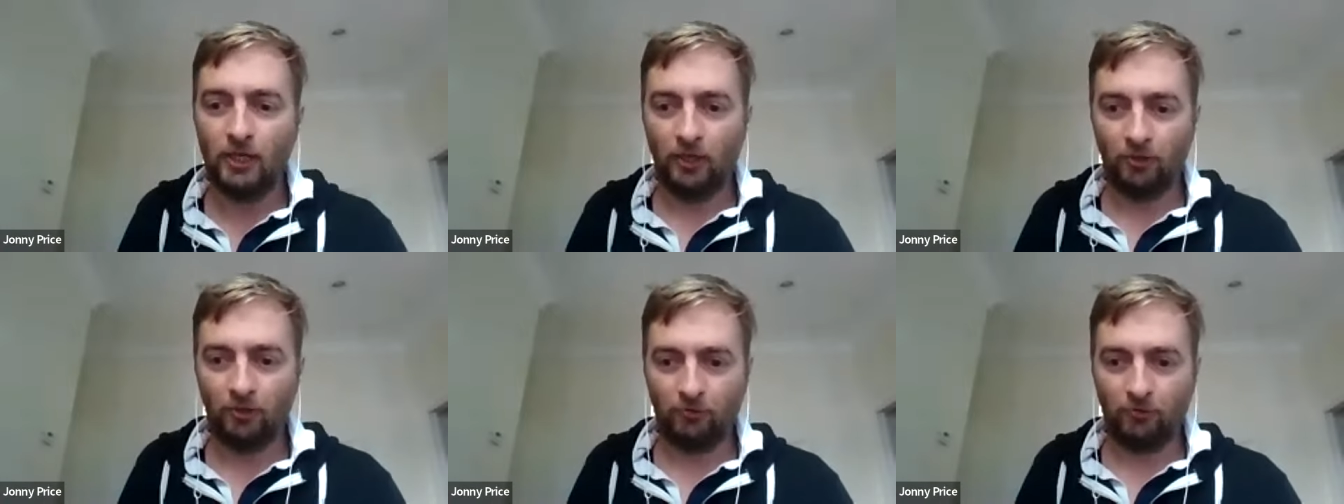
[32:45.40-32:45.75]

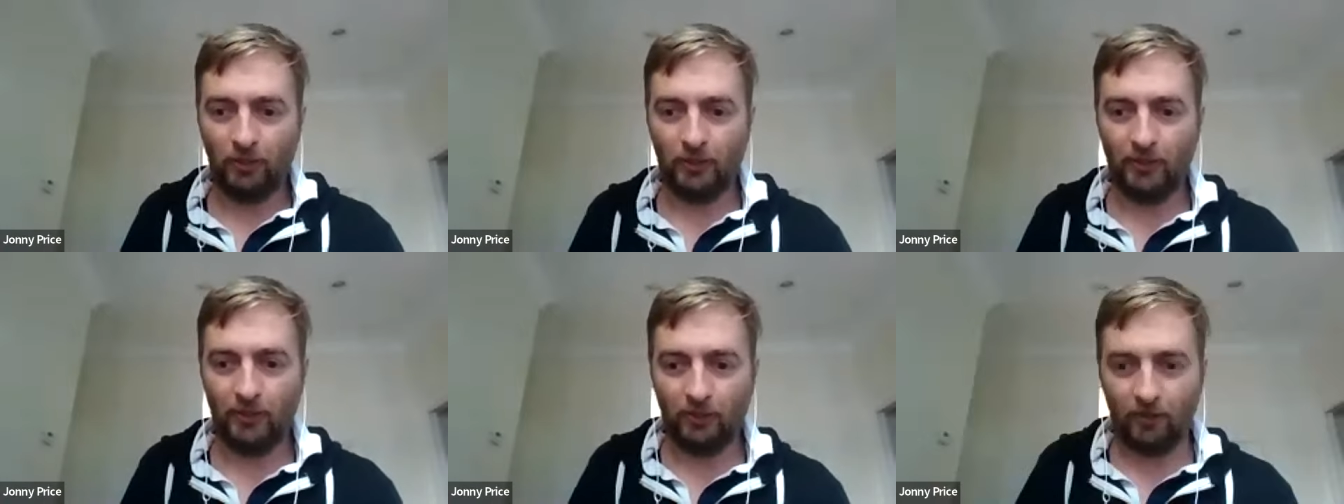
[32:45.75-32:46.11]
is
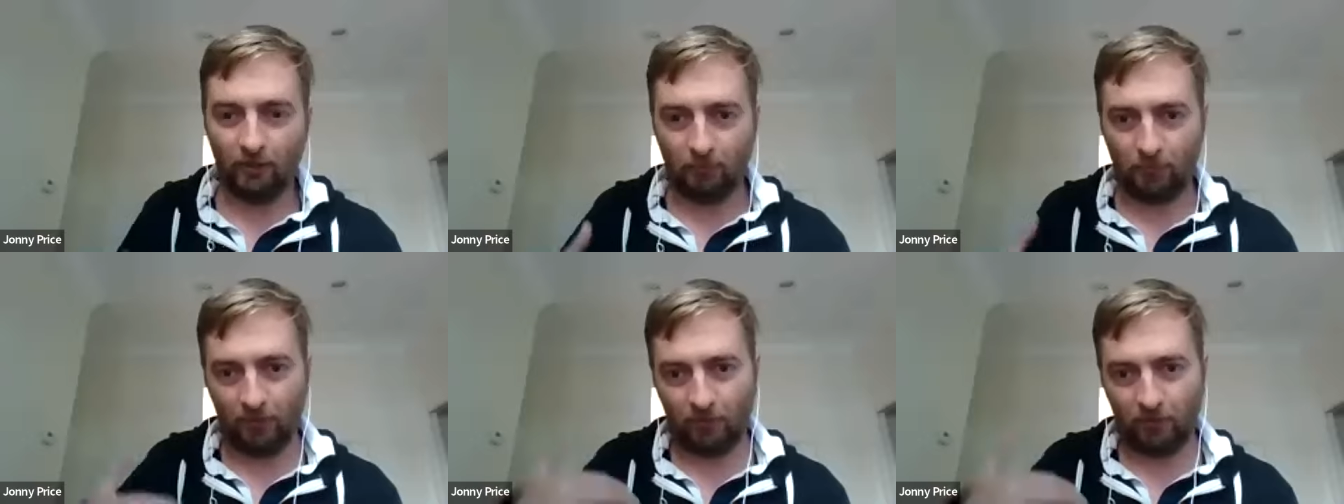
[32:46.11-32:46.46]
really
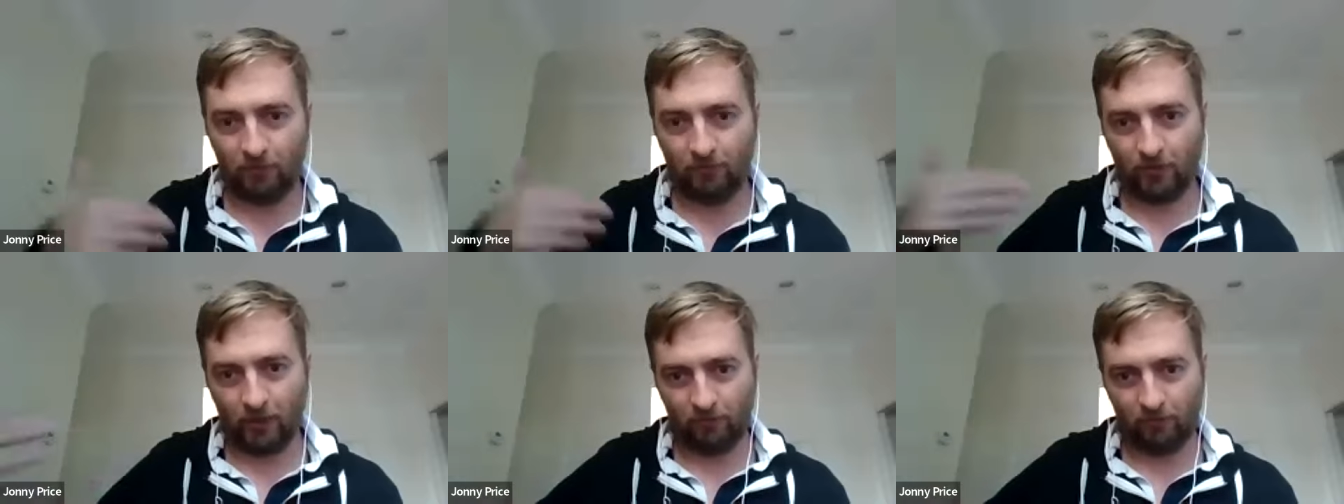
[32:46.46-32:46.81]
nice both
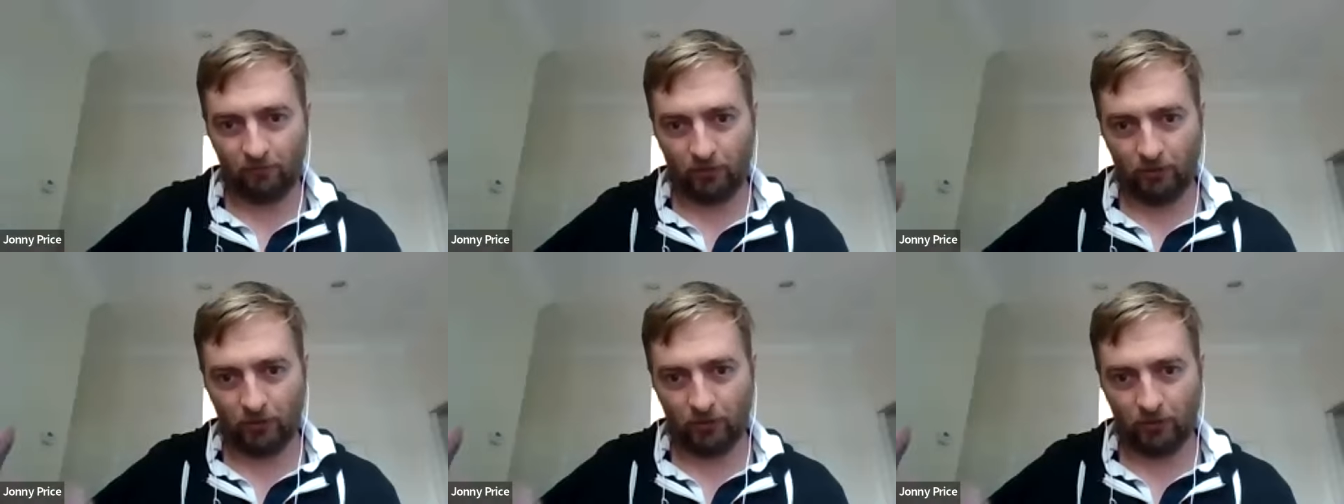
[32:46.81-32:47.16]
for kind of
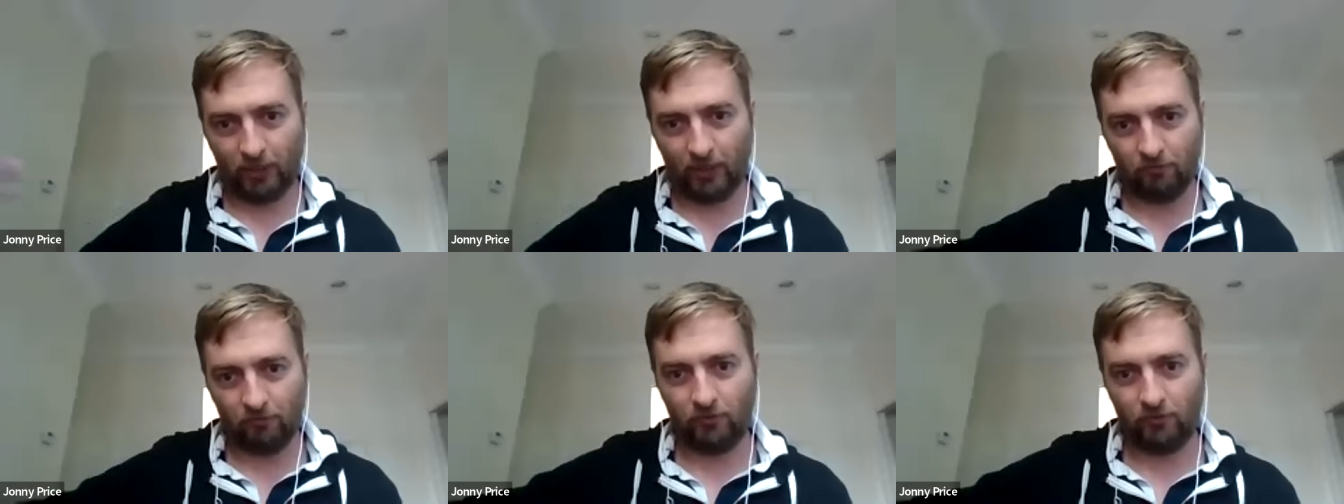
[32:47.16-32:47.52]
looking
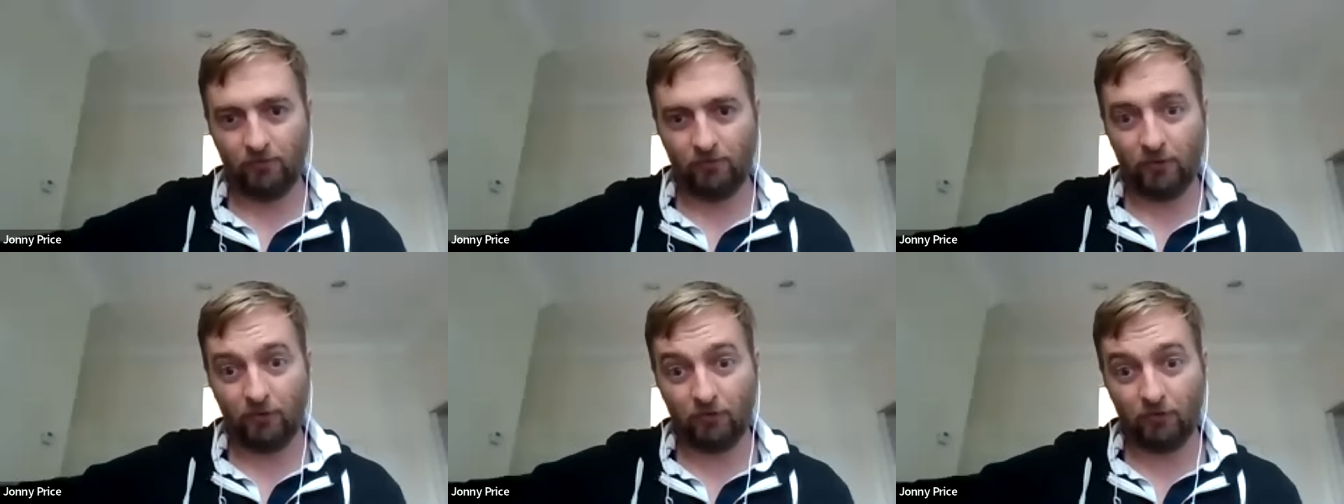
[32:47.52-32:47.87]
out for
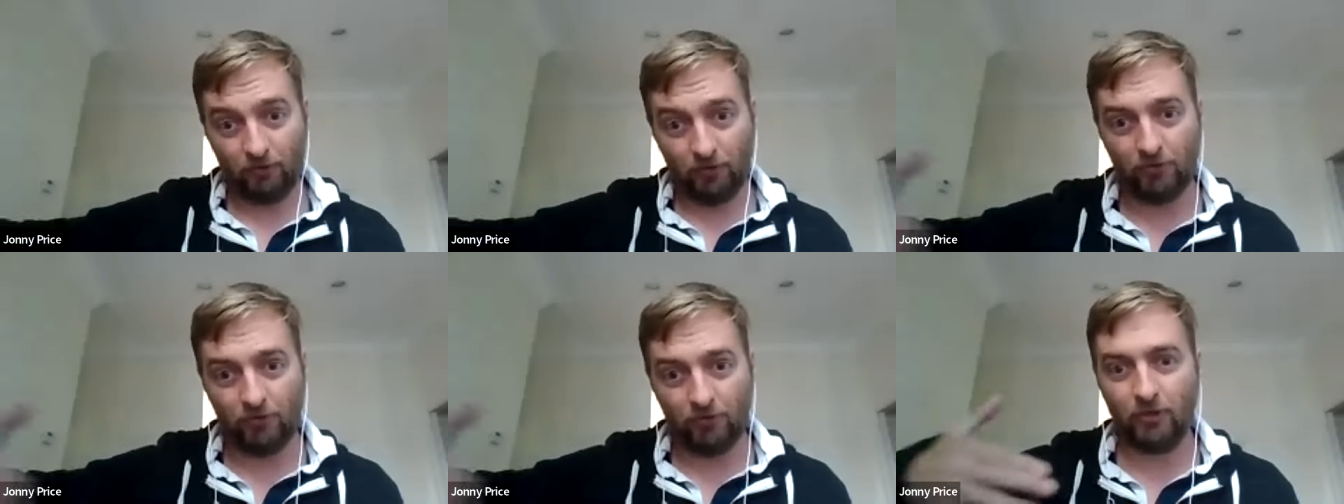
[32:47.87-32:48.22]

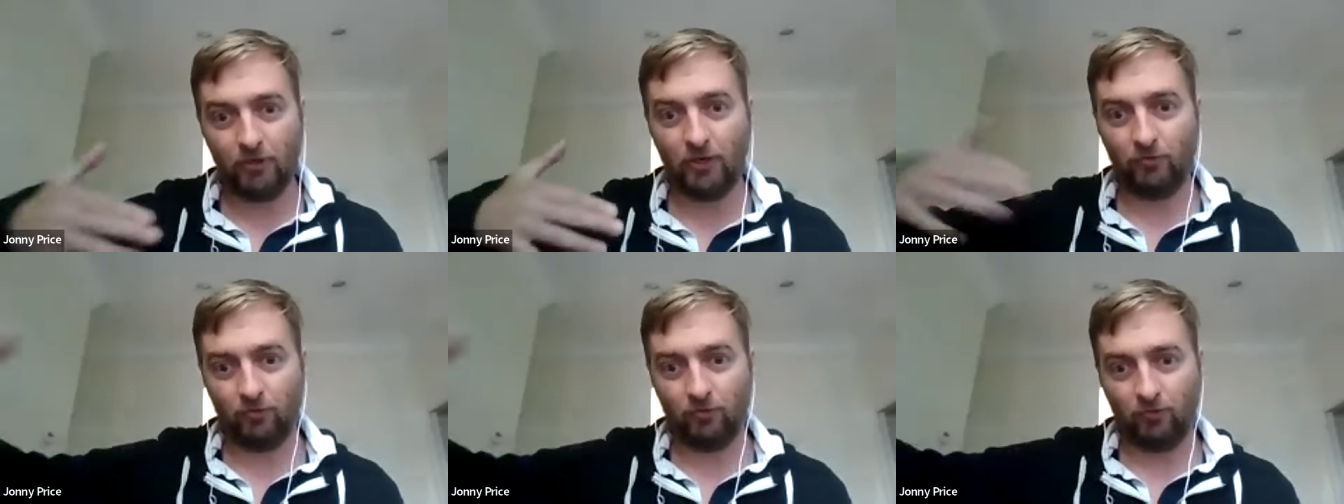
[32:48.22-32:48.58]
investor
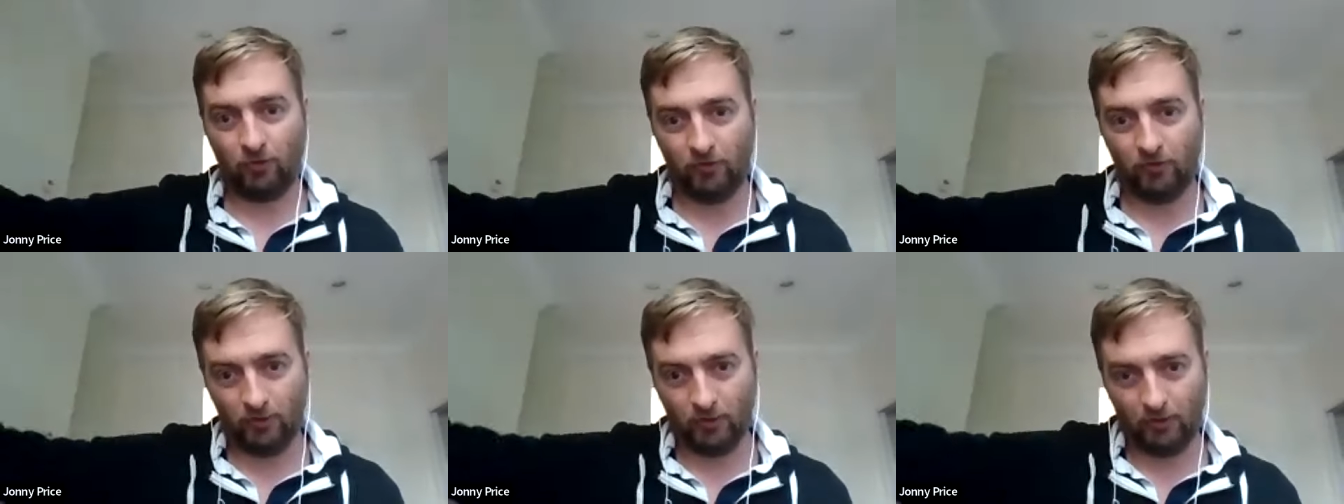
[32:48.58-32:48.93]
interests
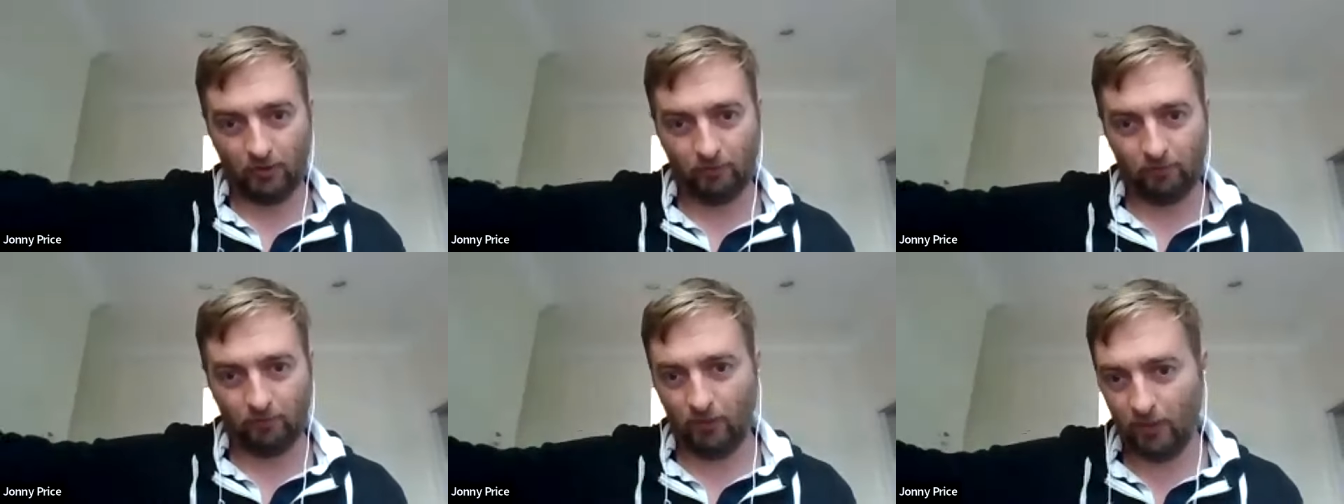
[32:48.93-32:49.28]
over the
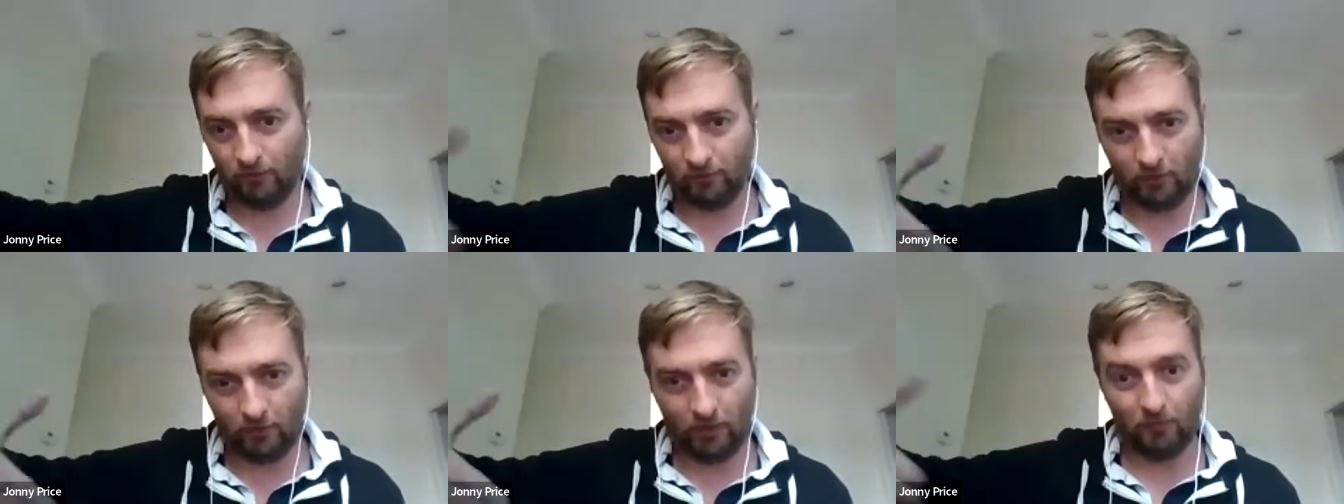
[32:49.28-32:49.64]

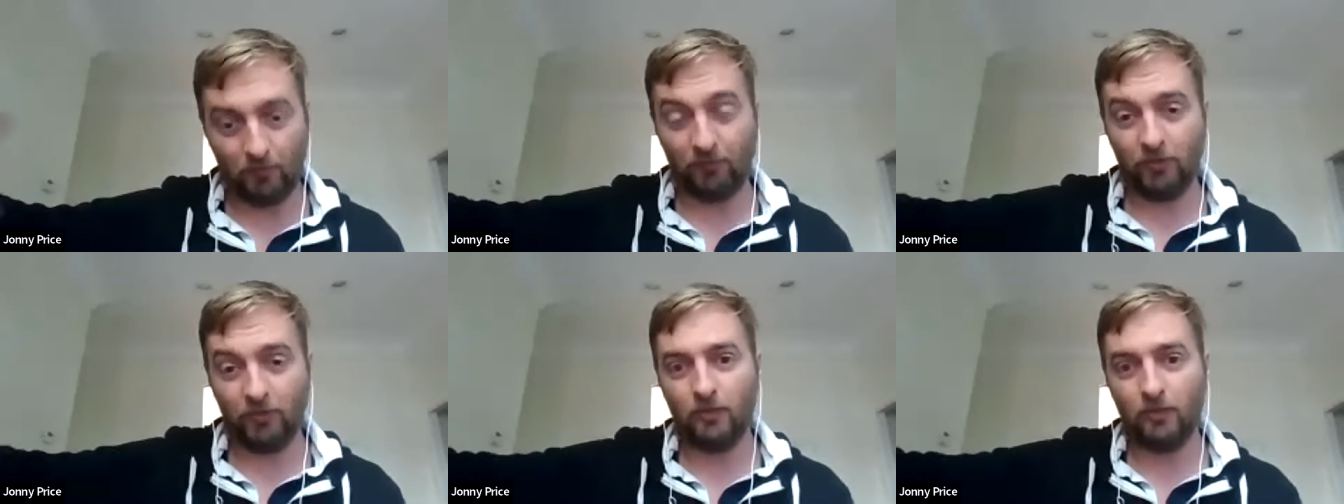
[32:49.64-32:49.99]
lifetime
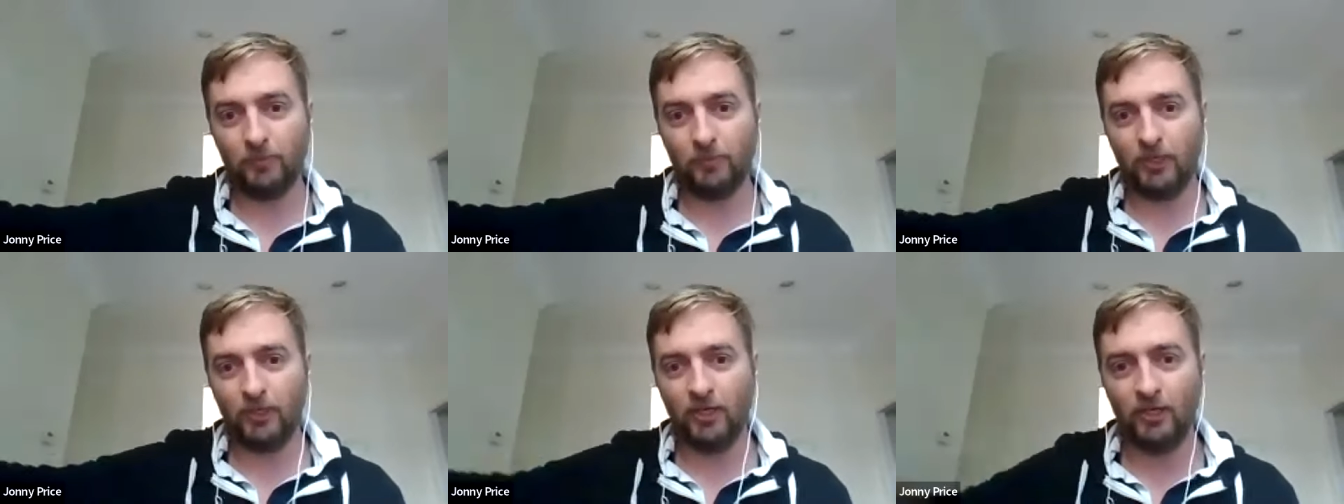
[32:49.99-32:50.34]
of the
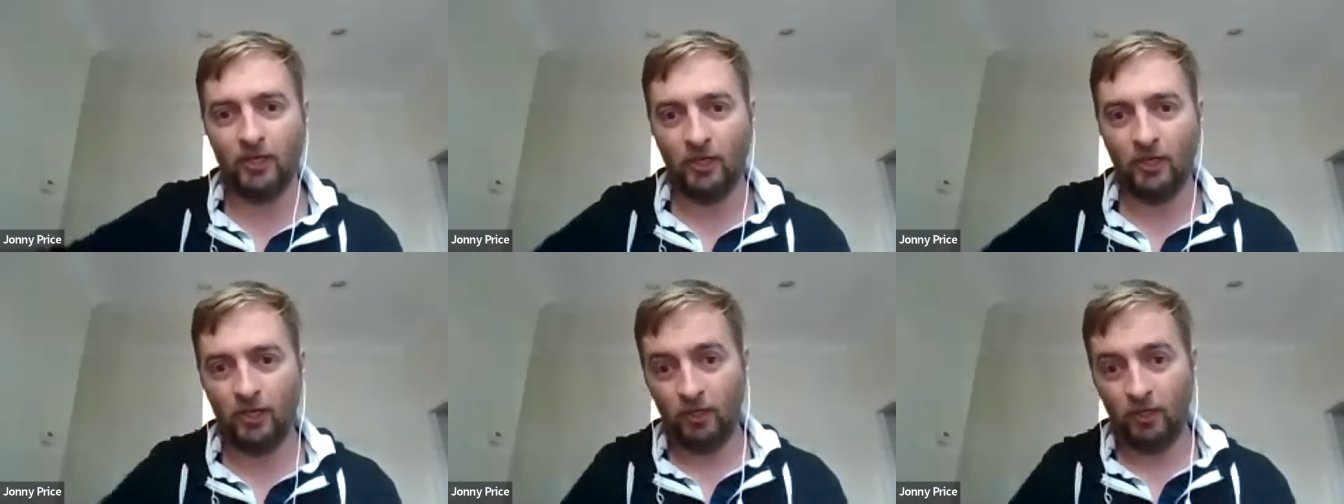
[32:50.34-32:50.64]
company